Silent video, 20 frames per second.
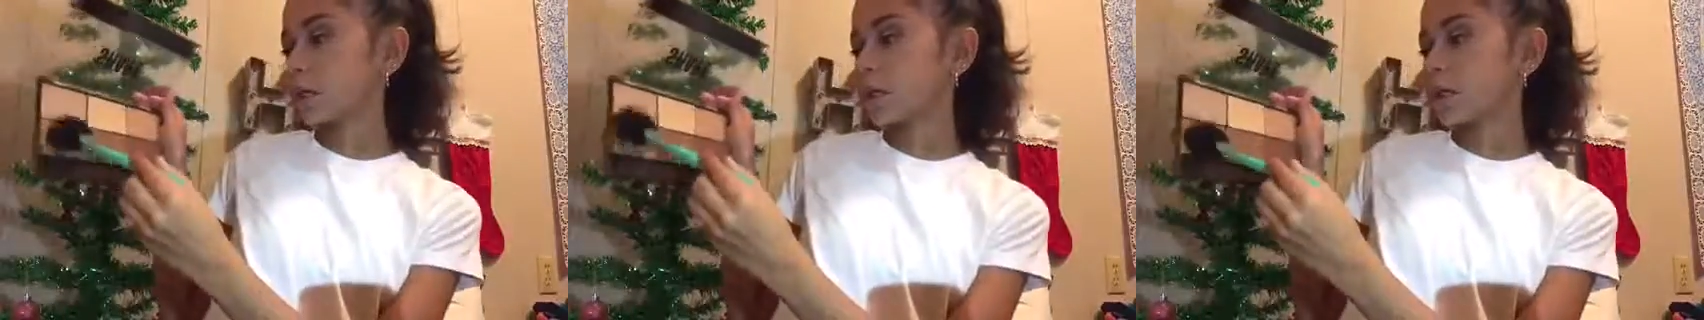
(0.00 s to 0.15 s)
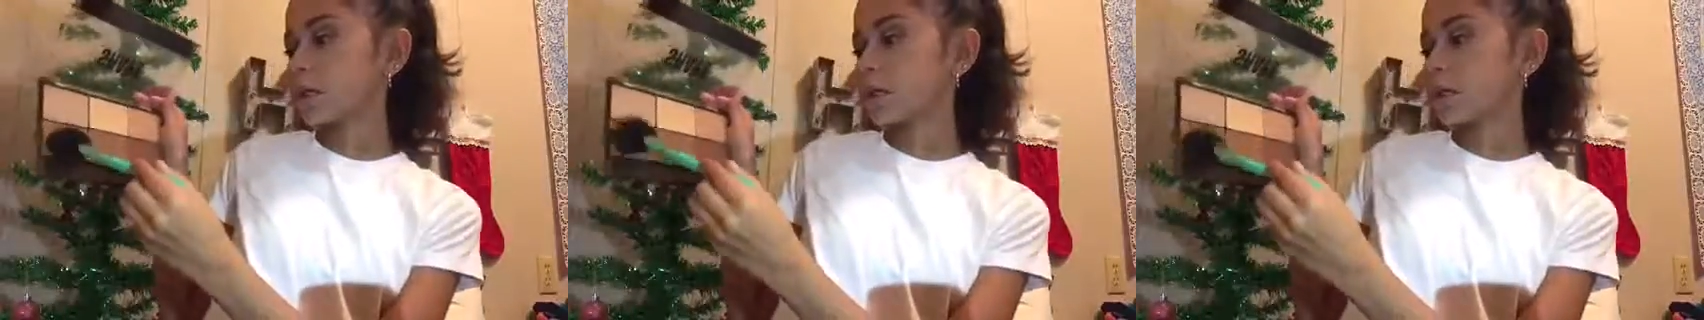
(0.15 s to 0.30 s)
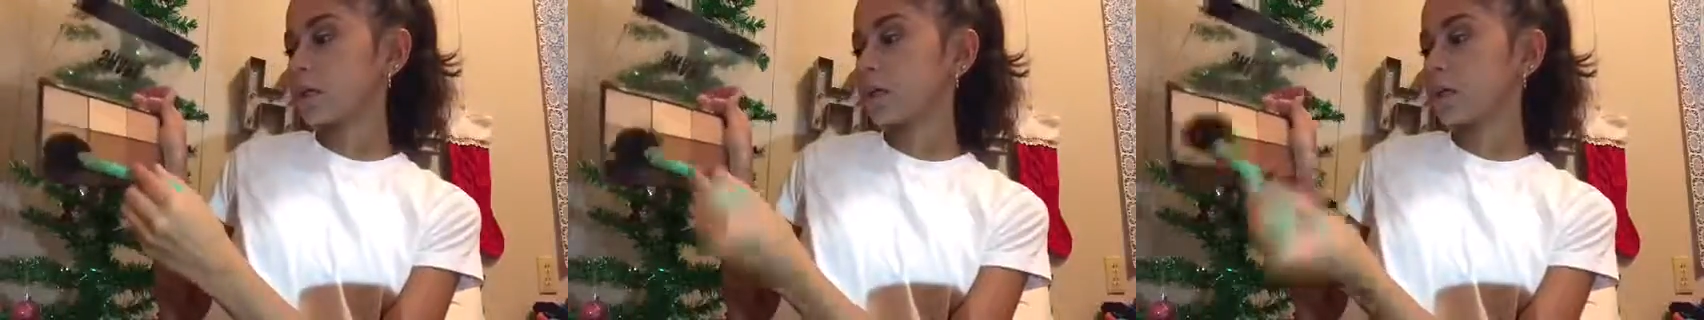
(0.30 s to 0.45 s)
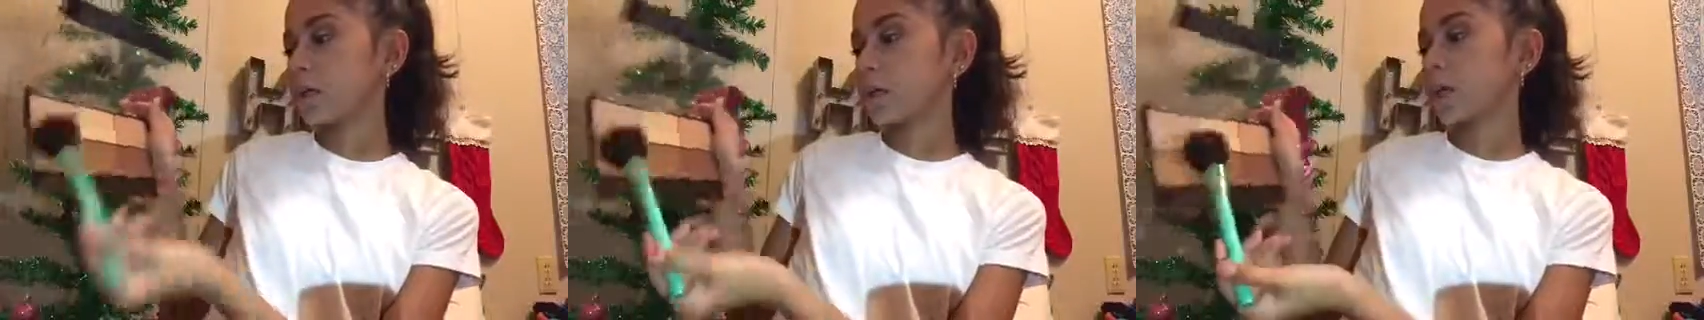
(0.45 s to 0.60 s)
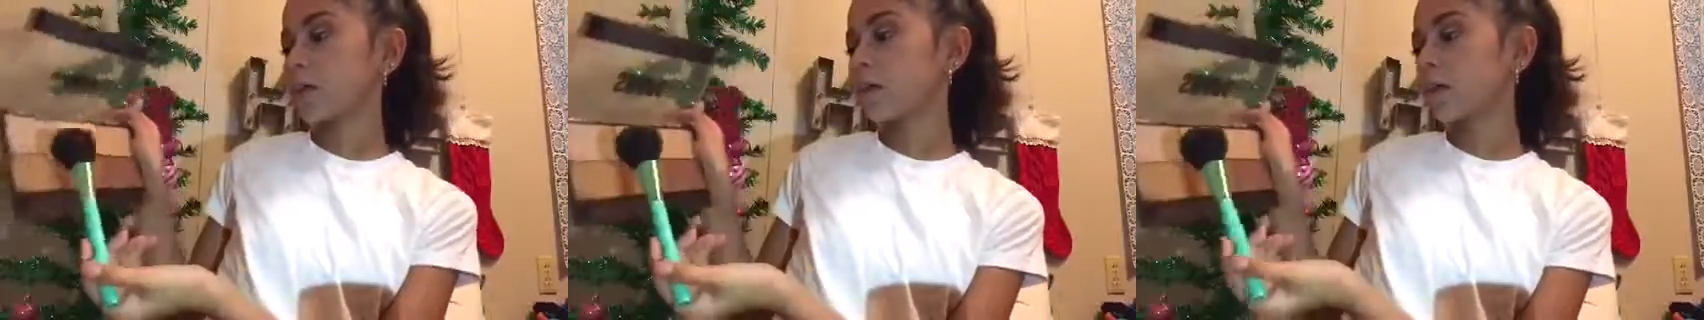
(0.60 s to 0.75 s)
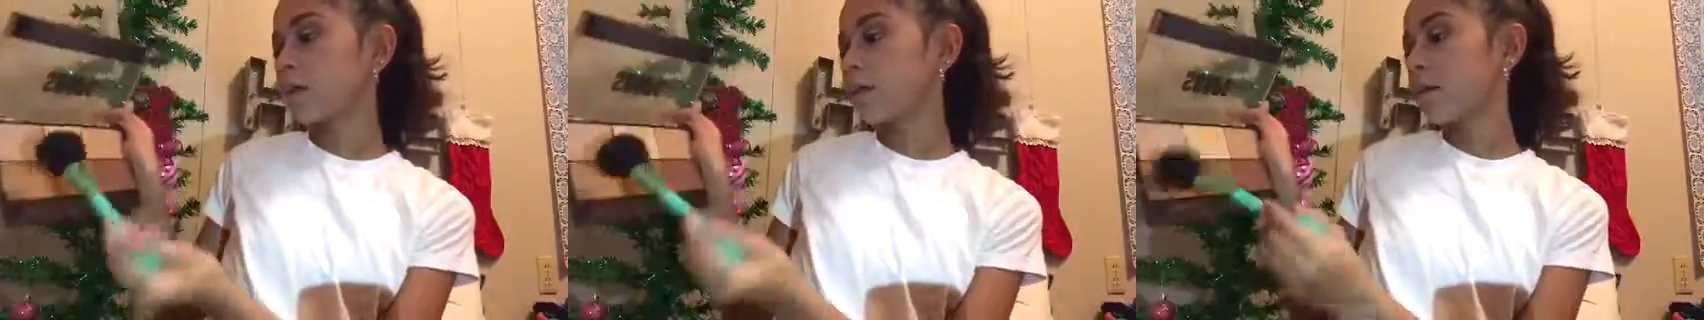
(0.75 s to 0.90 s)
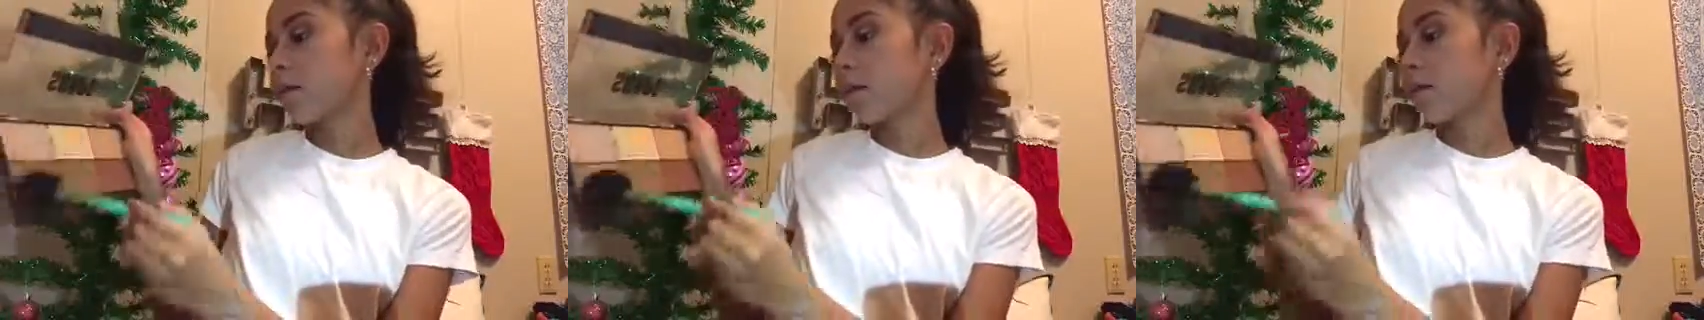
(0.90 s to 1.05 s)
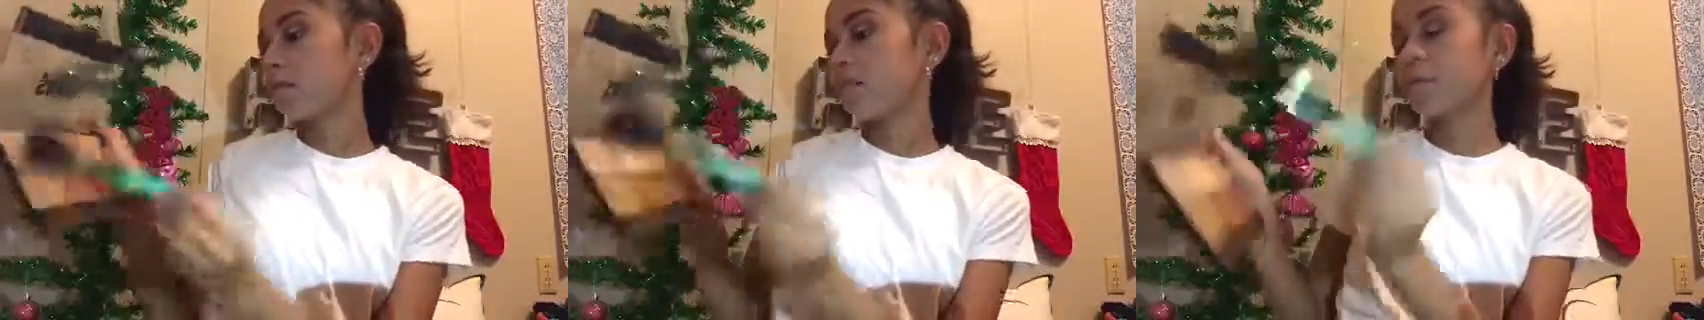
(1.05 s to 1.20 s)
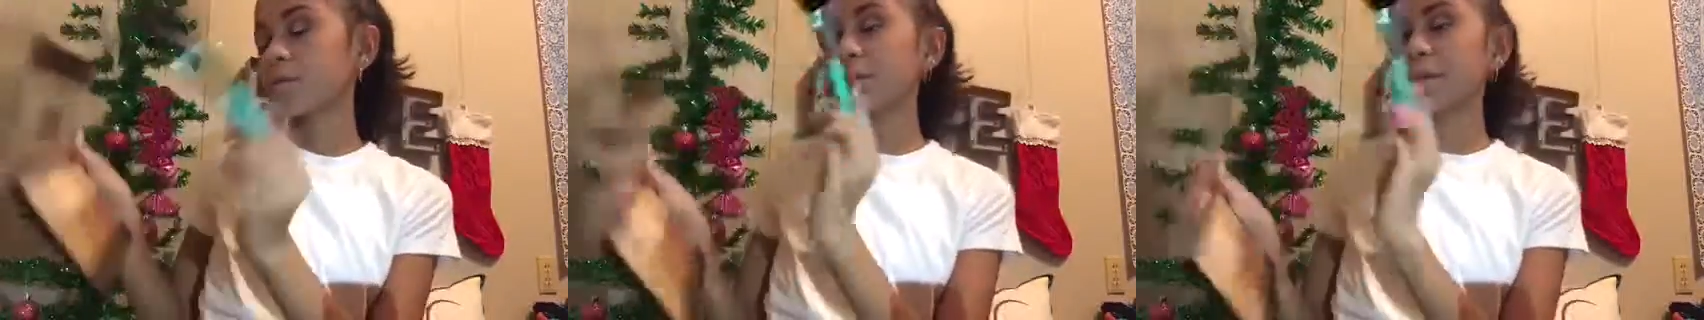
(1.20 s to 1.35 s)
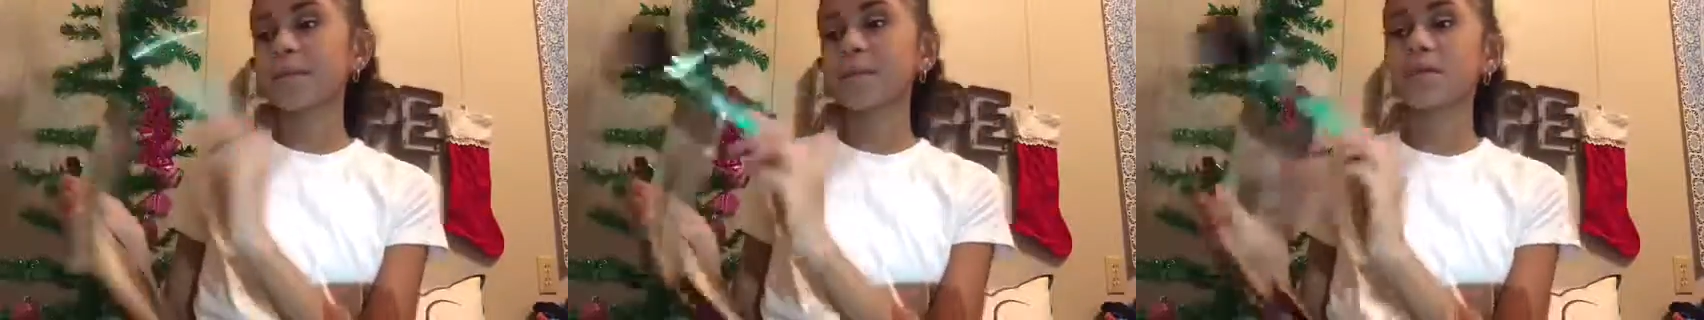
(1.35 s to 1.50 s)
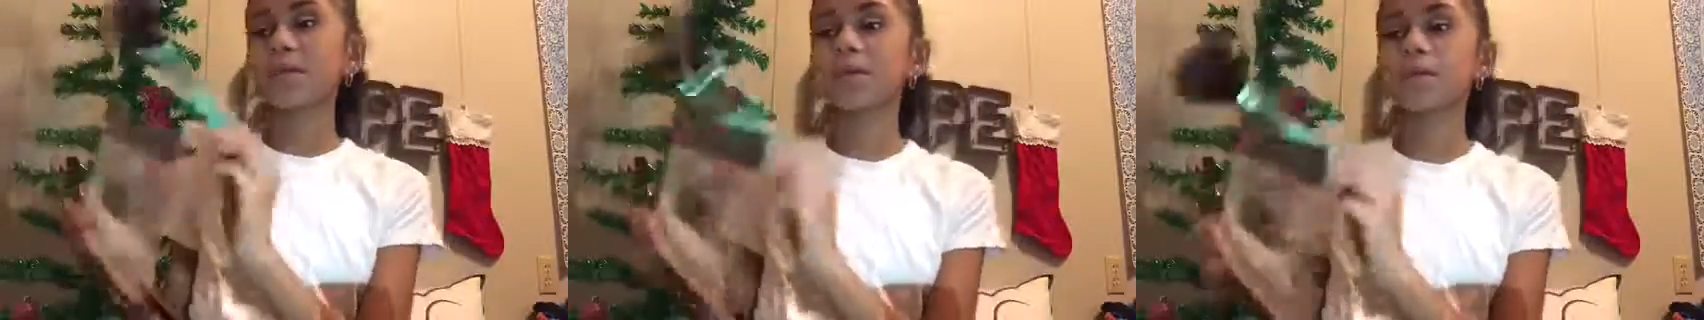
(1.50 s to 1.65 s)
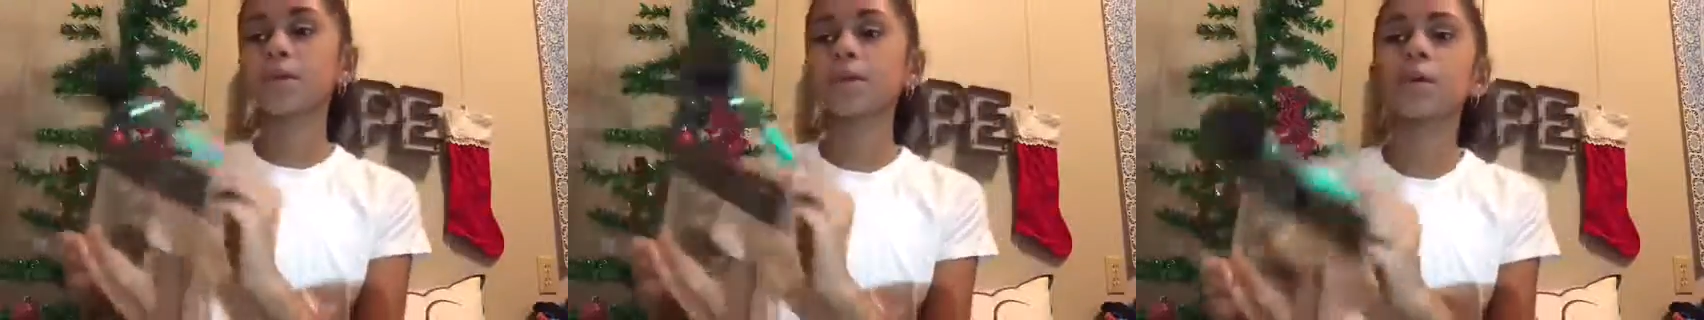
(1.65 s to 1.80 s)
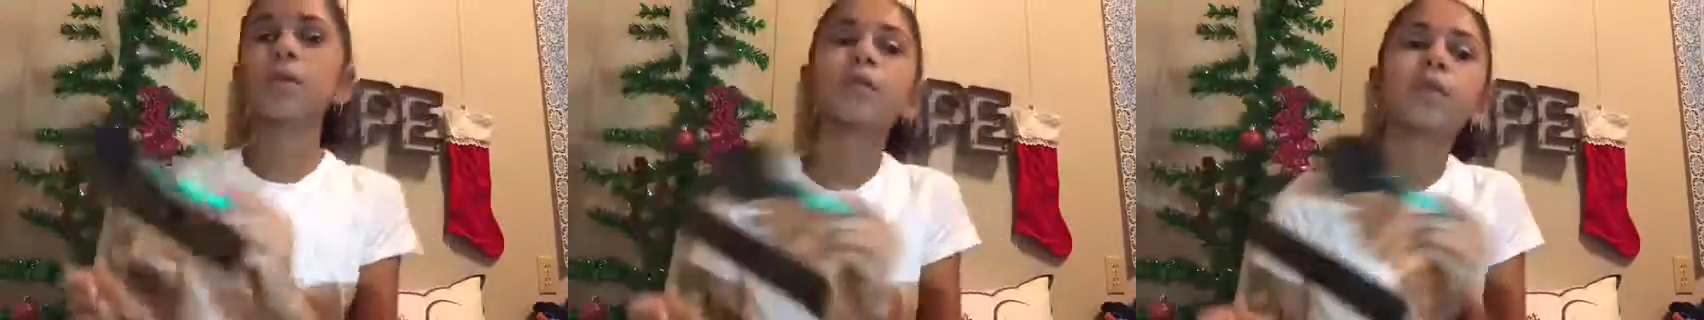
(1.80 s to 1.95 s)
right here for my
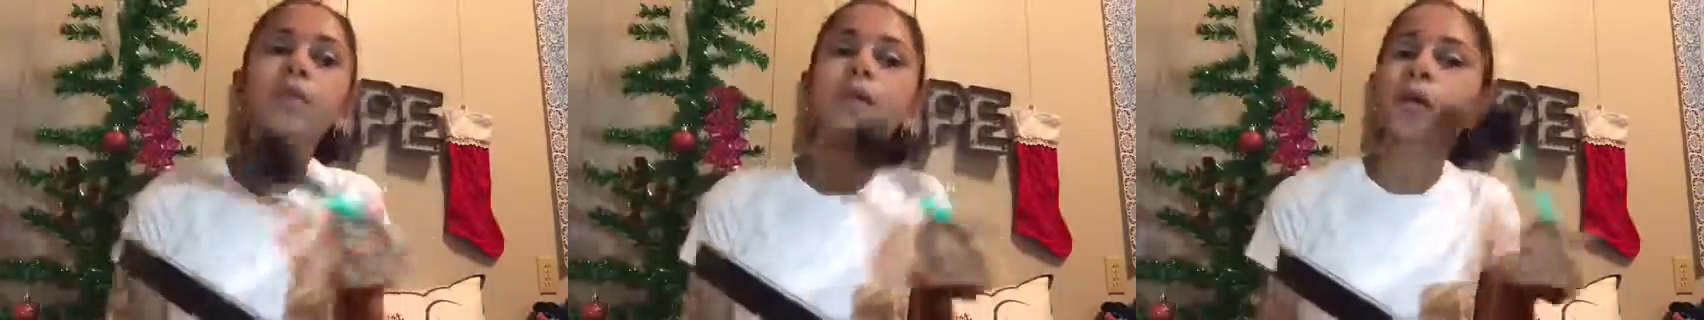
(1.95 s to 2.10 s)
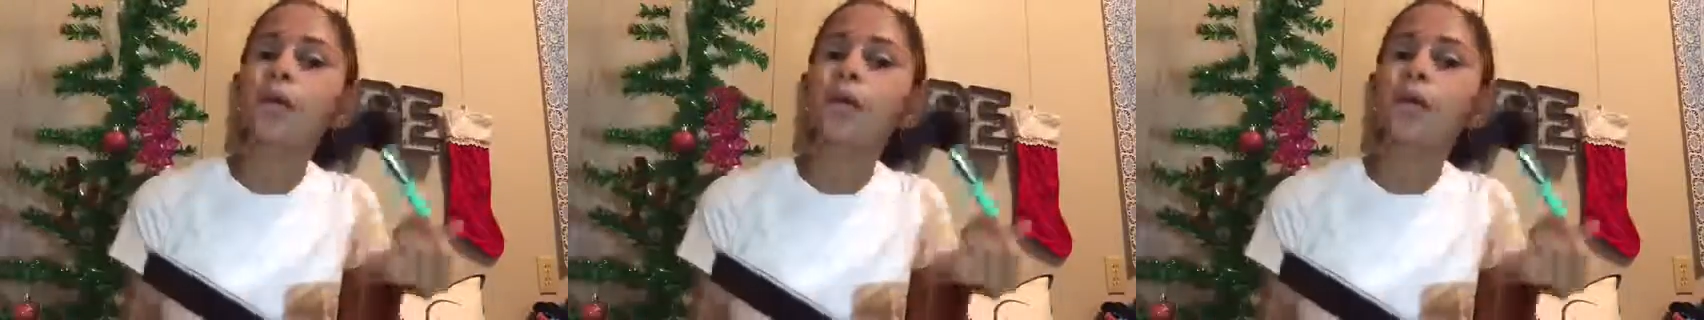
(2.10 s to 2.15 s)
skin tone.